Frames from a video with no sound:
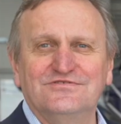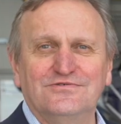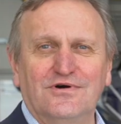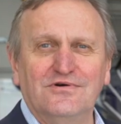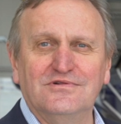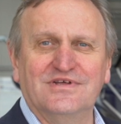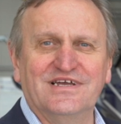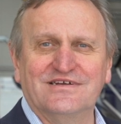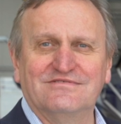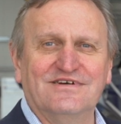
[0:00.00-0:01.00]
to all
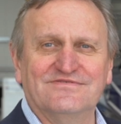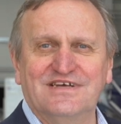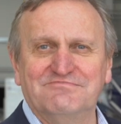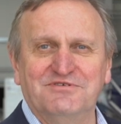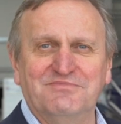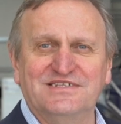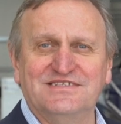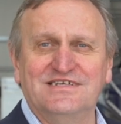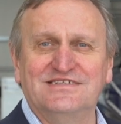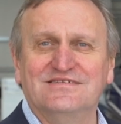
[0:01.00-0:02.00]
aircraft that we
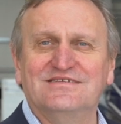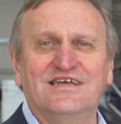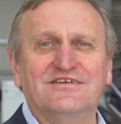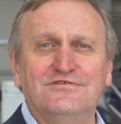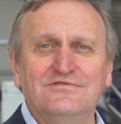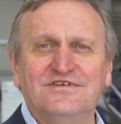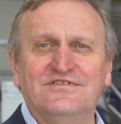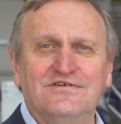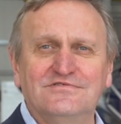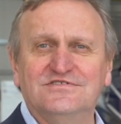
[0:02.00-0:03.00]
maintain, including
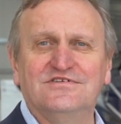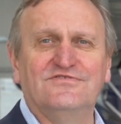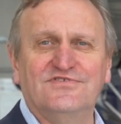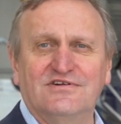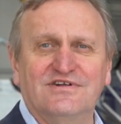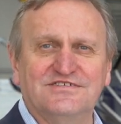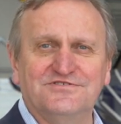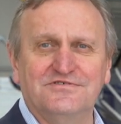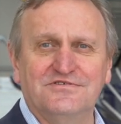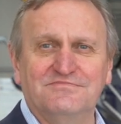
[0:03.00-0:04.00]
those of our
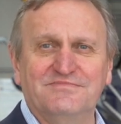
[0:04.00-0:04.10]
external